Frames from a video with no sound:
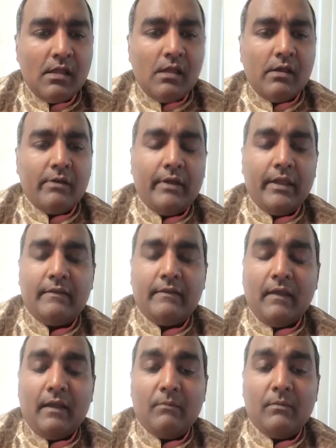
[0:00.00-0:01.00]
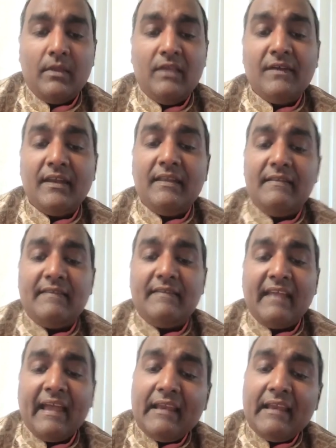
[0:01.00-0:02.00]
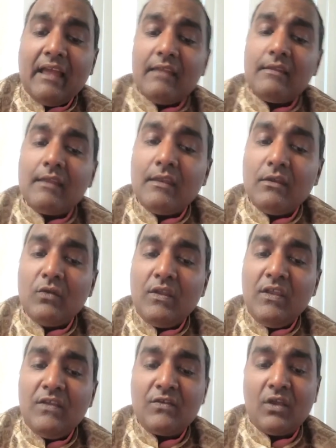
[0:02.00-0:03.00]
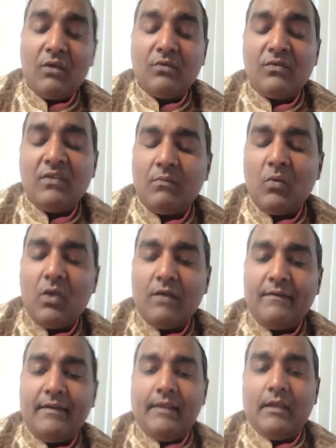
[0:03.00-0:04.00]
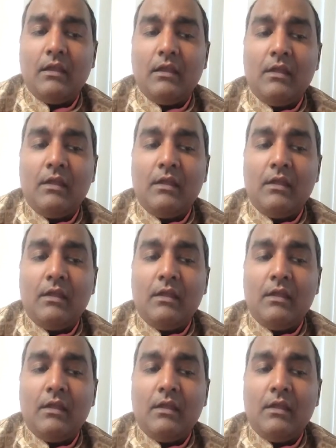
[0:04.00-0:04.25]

right? Um, even in Thailand and Indonesia, which we spoke of earlier,